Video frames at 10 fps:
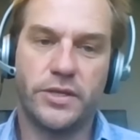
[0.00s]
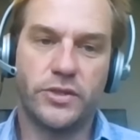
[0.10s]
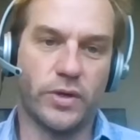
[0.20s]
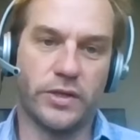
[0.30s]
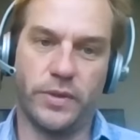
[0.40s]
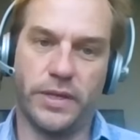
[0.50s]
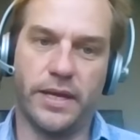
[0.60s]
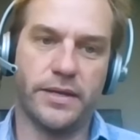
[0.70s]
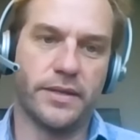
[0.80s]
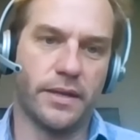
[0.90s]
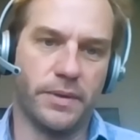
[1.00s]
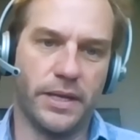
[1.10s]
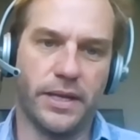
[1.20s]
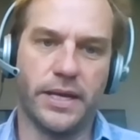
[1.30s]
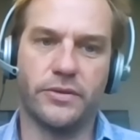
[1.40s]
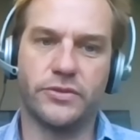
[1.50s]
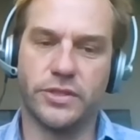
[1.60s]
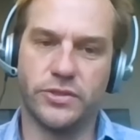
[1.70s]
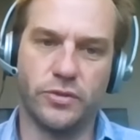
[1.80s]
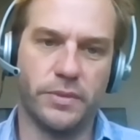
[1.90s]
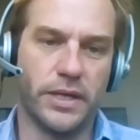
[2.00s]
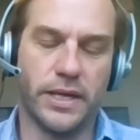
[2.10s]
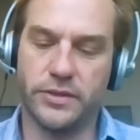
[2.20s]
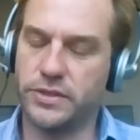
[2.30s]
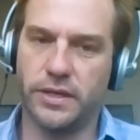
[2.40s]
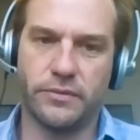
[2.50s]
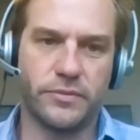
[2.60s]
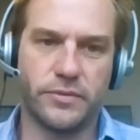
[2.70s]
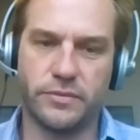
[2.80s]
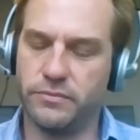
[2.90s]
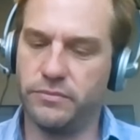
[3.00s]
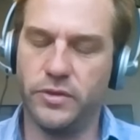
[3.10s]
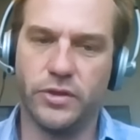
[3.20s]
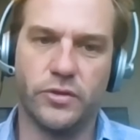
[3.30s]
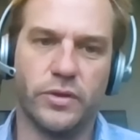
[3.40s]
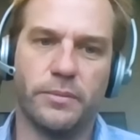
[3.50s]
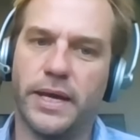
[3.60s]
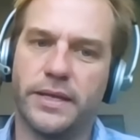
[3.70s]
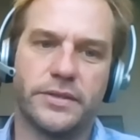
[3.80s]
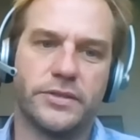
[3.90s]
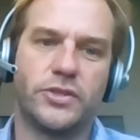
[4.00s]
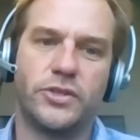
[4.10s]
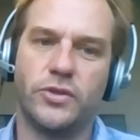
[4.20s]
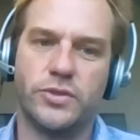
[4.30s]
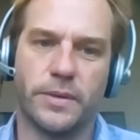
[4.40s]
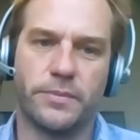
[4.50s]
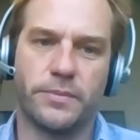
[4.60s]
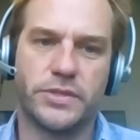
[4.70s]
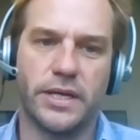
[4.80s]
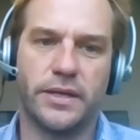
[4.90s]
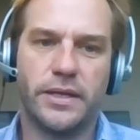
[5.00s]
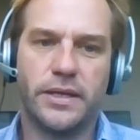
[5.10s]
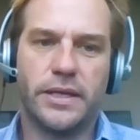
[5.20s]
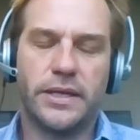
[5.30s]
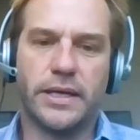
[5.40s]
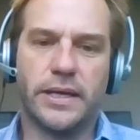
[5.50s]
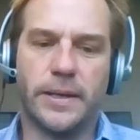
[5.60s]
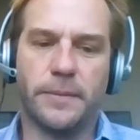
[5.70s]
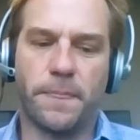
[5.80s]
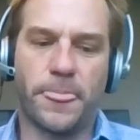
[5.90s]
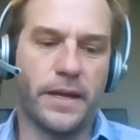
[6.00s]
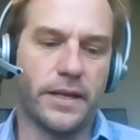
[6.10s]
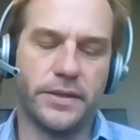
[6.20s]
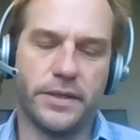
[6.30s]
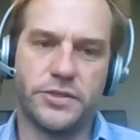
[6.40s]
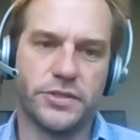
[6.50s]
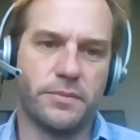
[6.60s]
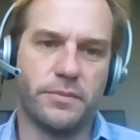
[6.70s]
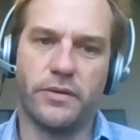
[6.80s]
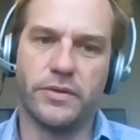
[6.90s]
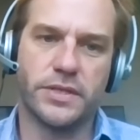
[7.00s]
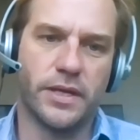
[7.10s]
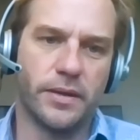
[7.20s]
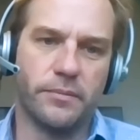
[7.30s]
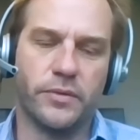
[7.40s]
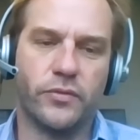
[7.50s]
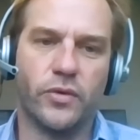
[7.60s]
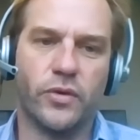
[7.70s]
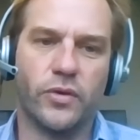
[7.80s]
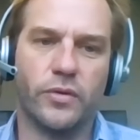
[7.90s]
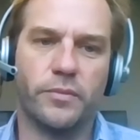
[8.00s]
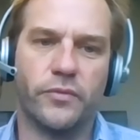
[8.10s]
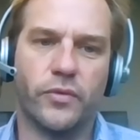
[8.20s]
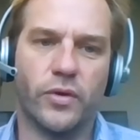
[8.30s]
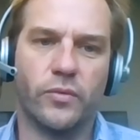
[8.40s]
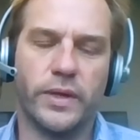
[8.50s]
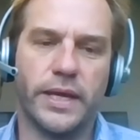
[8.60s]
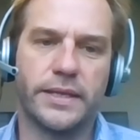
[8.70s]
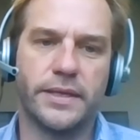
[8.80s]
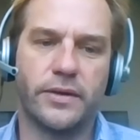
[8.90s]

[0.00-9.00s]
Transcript: So as we get into that million ounce and two million ounce count, you can do the math. There's huge upside. Um, and I think it's just a matter of time before, before we get there.